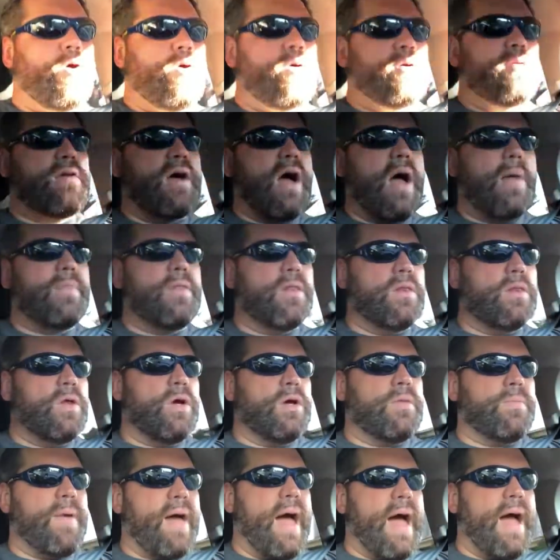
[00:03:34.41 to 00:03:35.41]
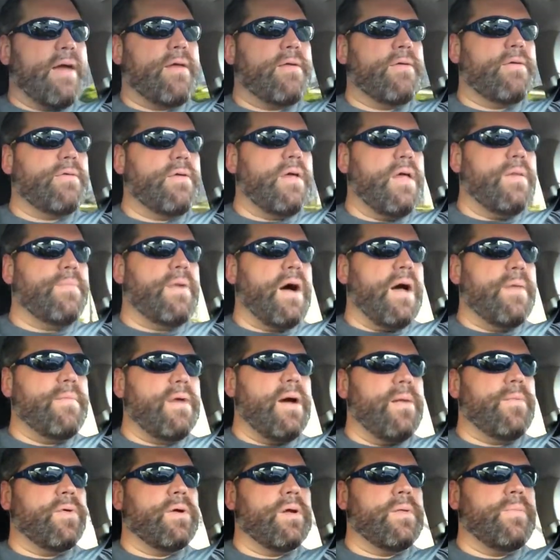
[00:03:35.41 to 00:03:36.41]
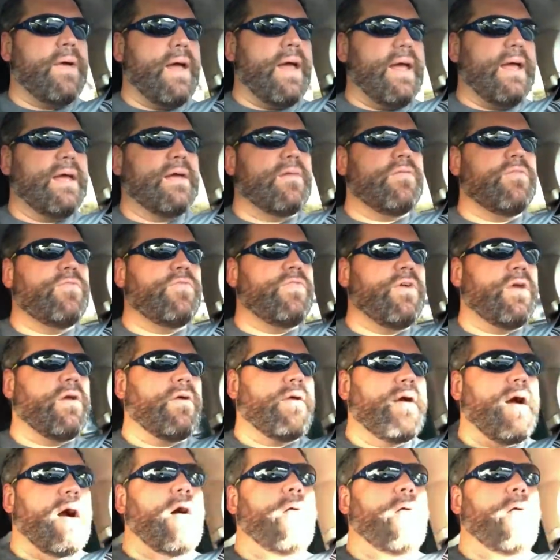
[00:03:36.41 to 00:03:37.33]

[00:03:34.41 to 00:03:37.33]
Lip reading: long time to look back in my memory bank and figure